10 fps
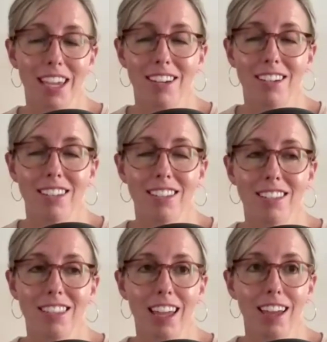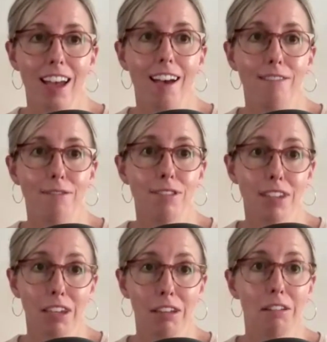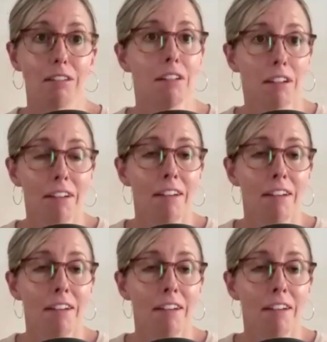ages, they have seen